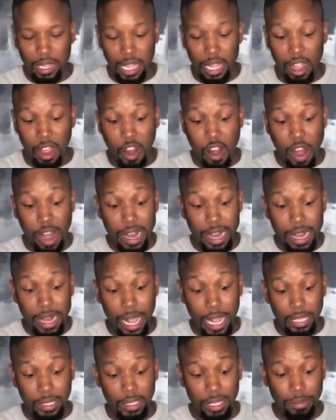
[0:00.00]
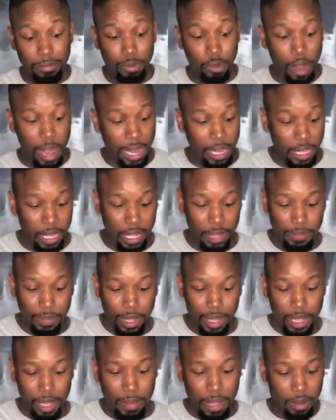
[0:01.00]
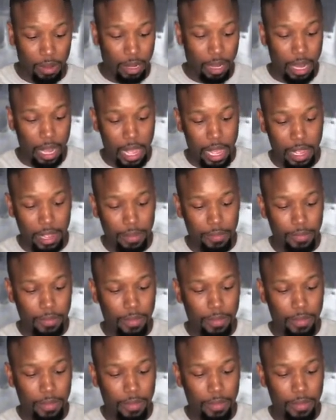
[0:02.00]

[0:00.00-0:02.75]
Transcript: They are nice and briny, not gonna lie.